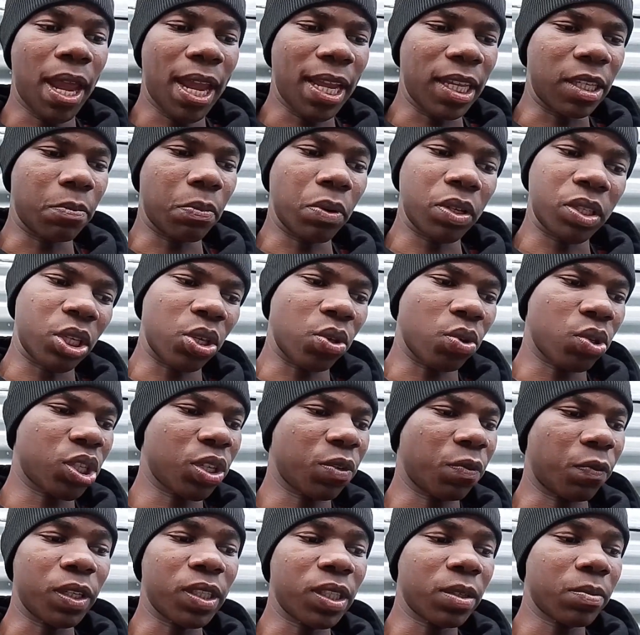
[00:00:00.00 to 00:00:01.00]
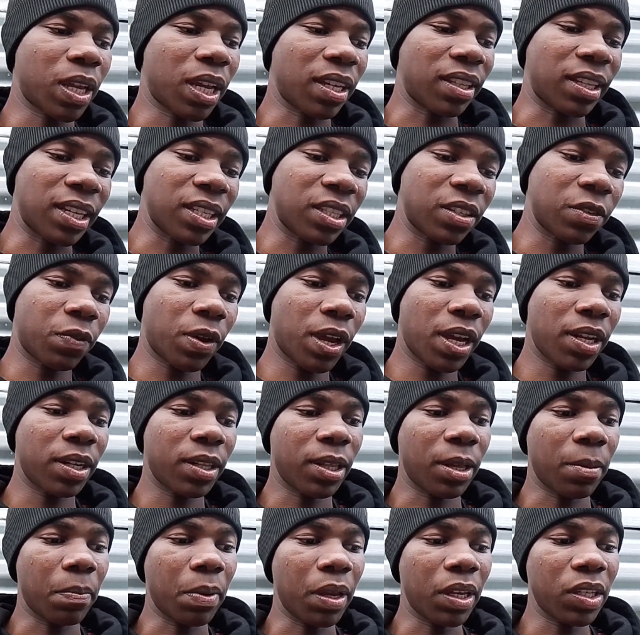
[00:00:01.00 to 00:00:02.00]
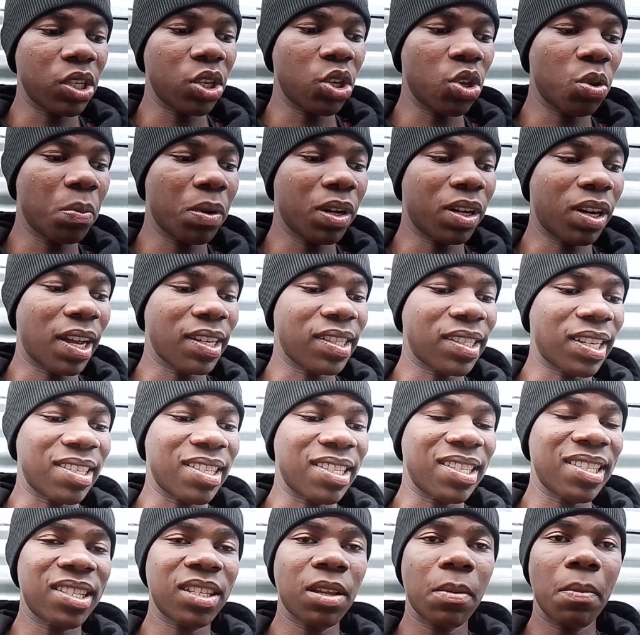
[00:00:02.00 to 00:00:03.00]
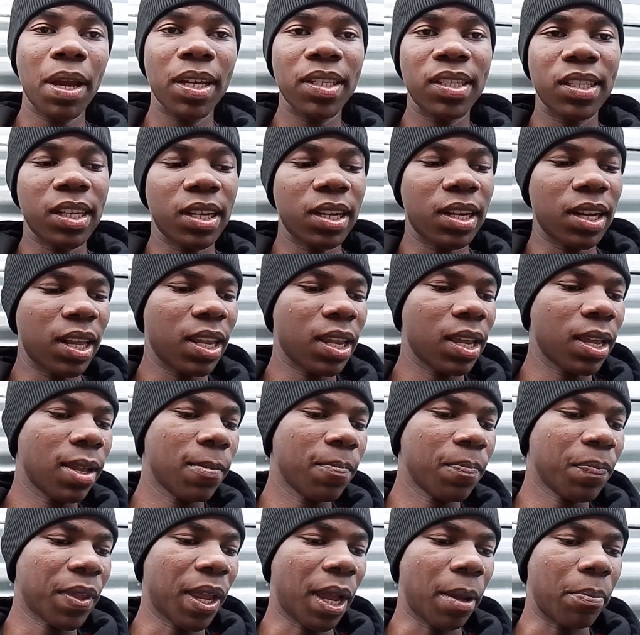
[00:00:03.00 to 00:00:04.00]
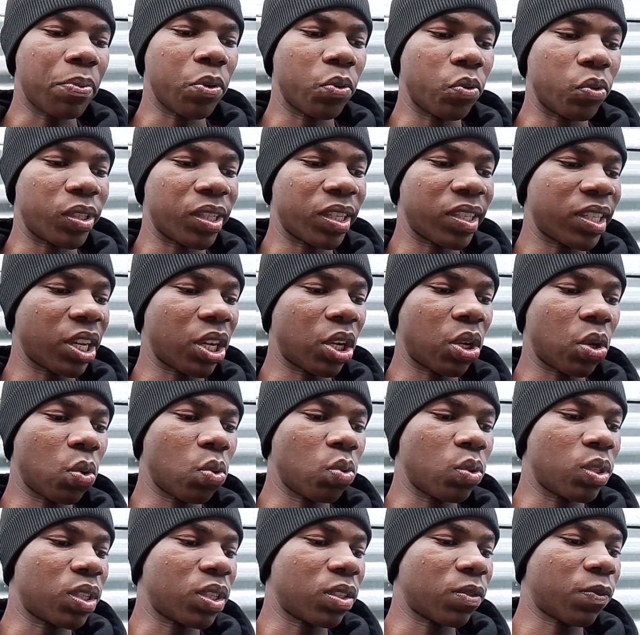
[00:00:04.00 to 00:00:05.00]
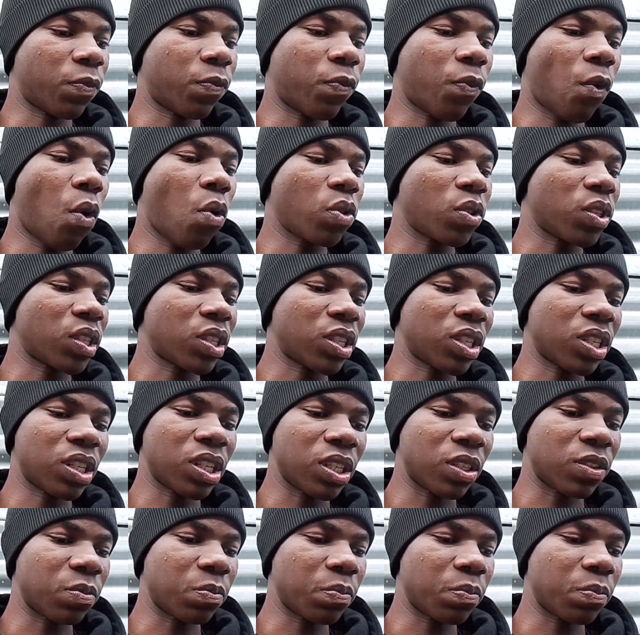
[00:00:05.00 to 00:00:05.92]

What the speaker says: 8. Persecution victims are identified and their basic human rights are systematically abused. This includes forced